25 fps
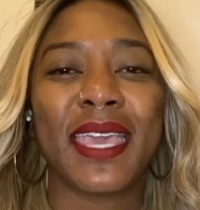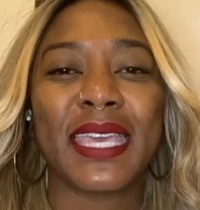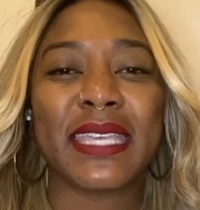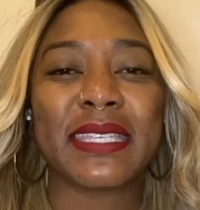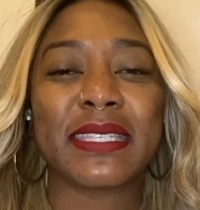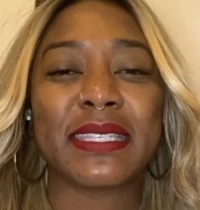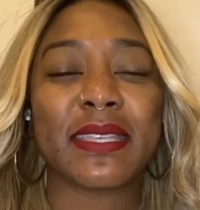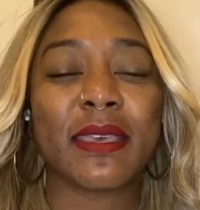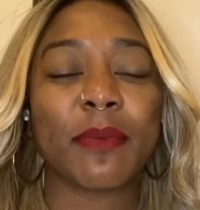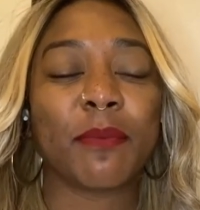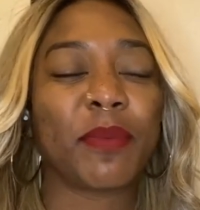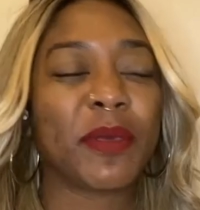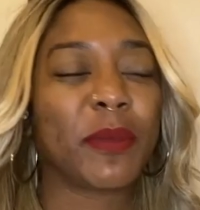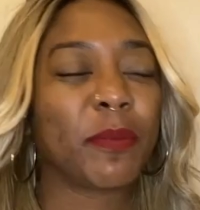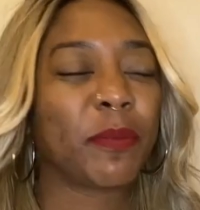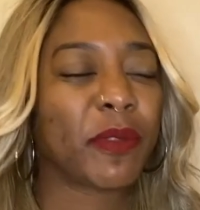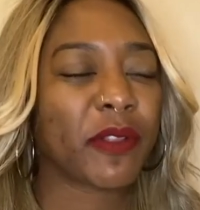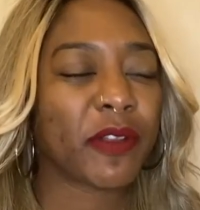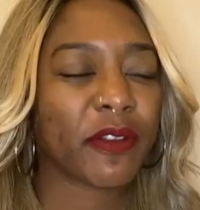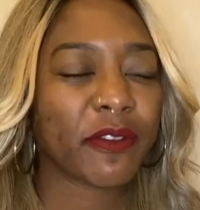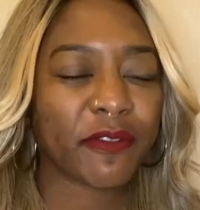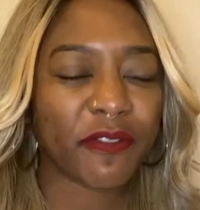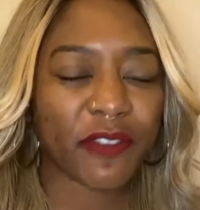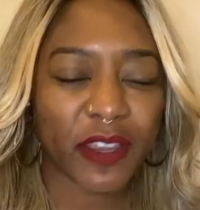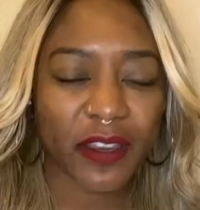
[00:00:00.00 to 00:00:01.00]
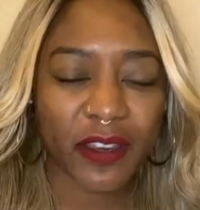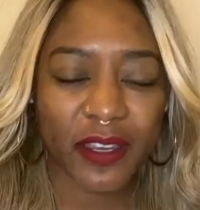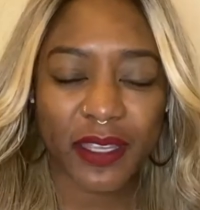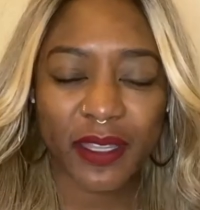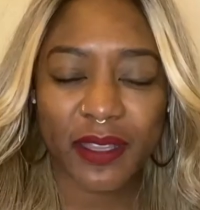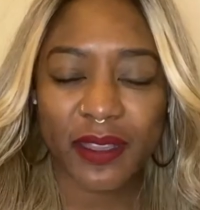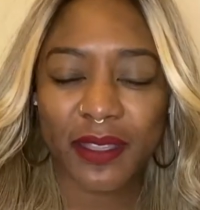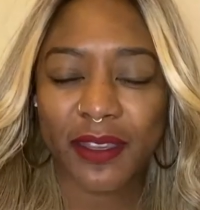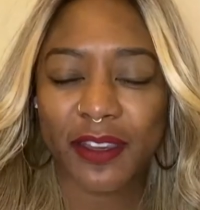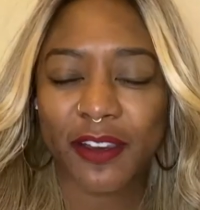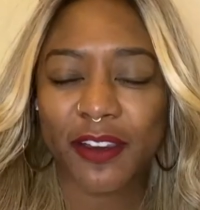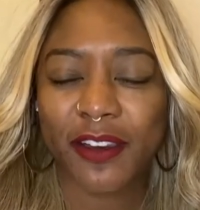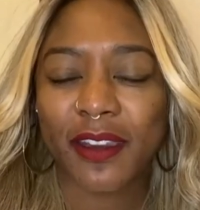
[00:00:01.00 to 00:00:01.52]
is that people are very
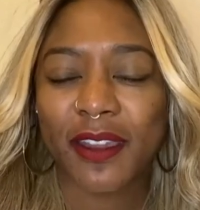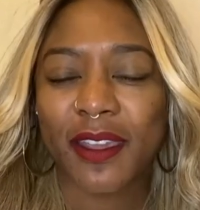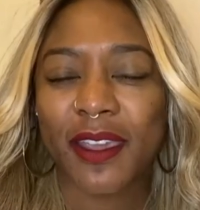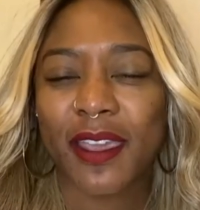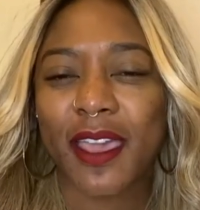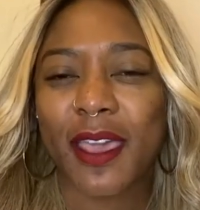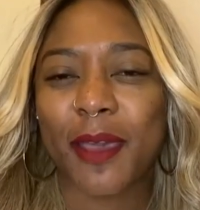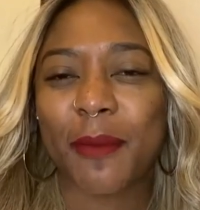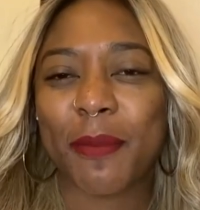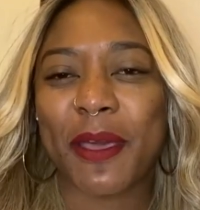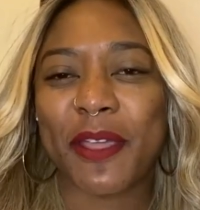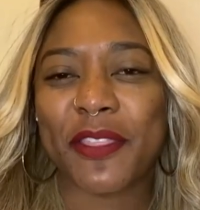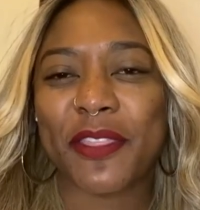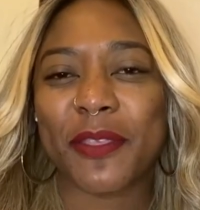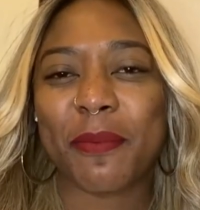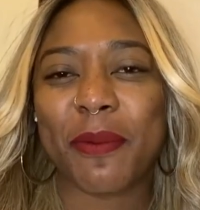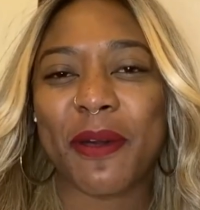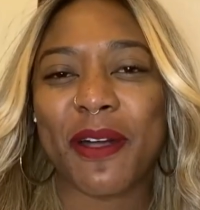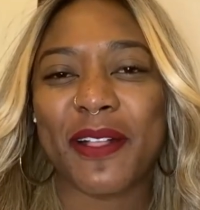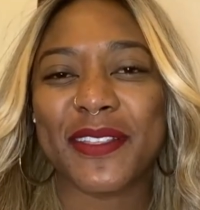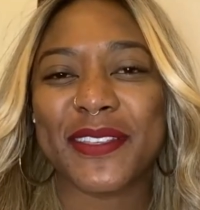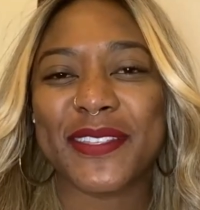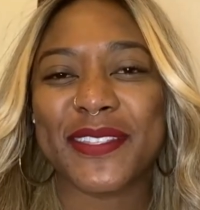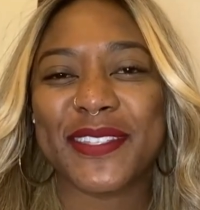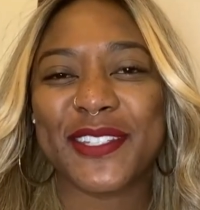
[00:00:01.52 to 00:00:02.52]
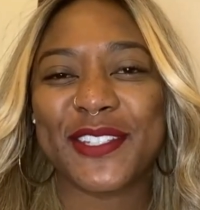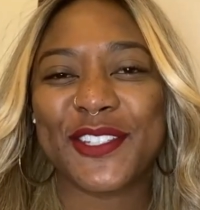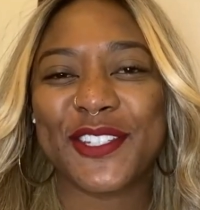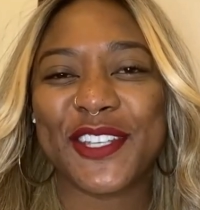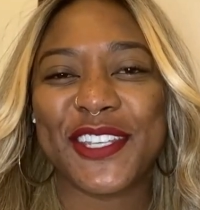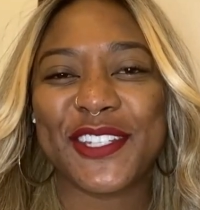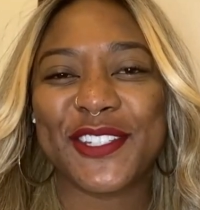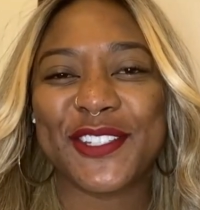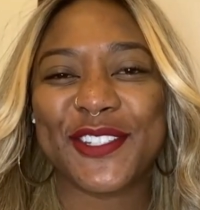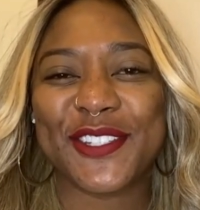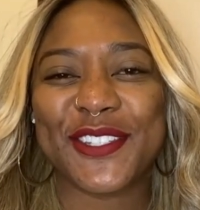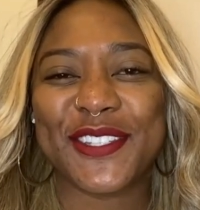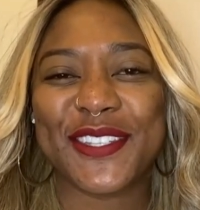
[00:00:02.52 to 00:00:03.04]
clear about the policy
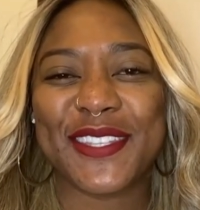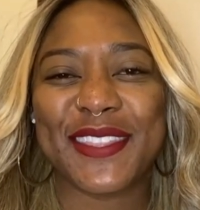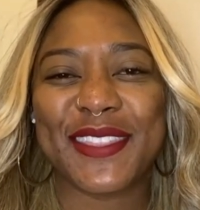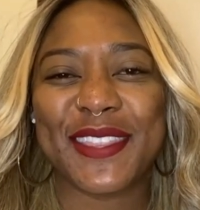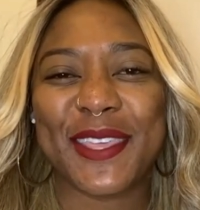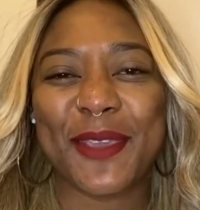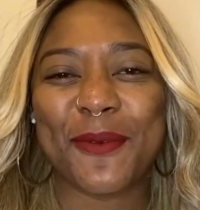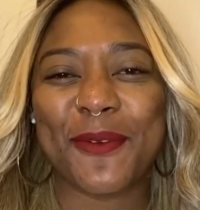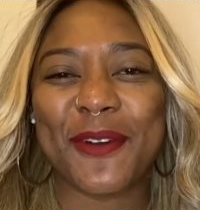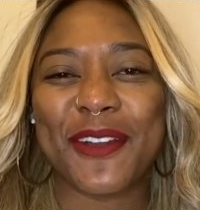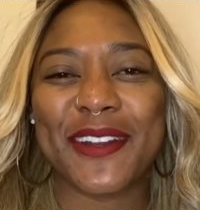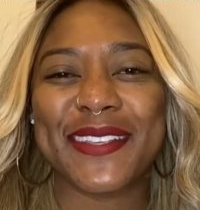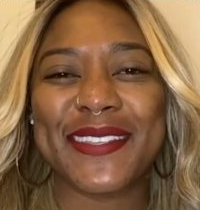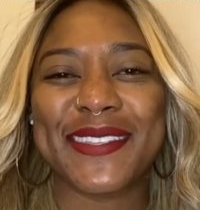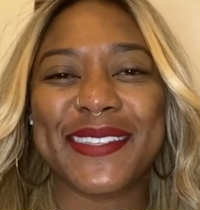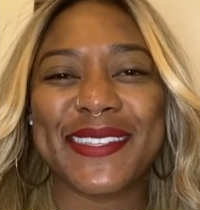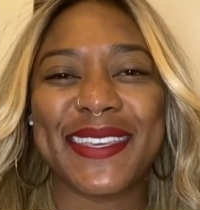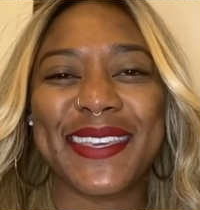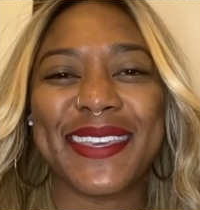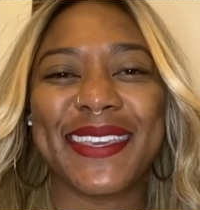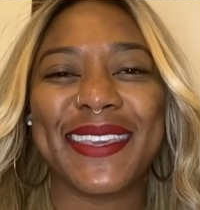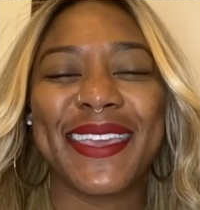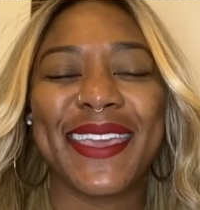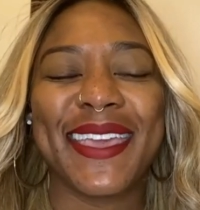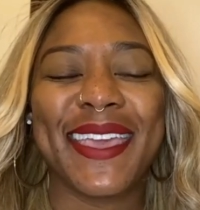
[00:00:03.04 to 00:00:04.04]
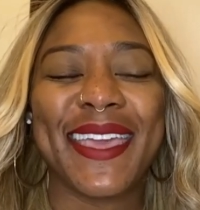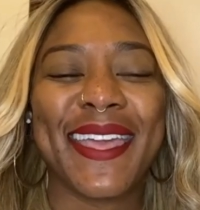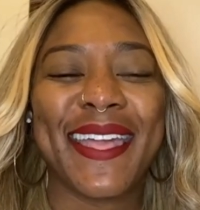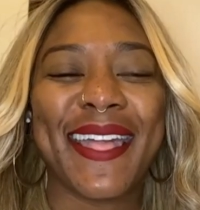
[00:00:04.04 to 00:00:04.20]
changes that they want to see.